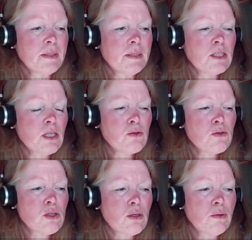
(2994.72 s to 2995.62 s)

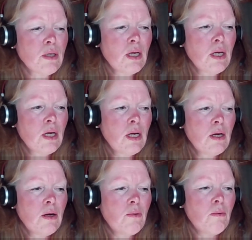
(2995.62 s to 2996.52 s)
so
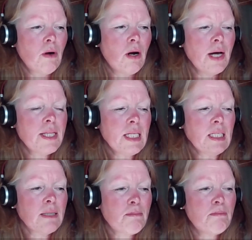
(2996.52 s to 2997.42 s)
I
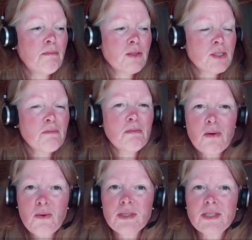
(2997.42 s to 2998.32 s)
think the most
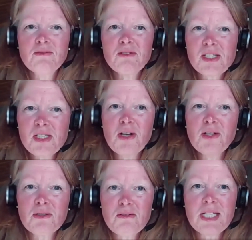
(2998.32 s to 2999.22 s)
important
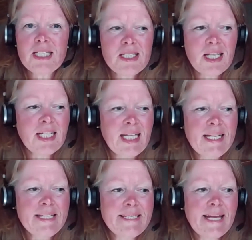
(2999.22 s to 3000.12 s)
result of this study
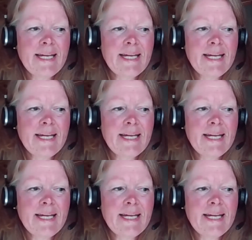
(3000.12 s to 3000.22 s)
is that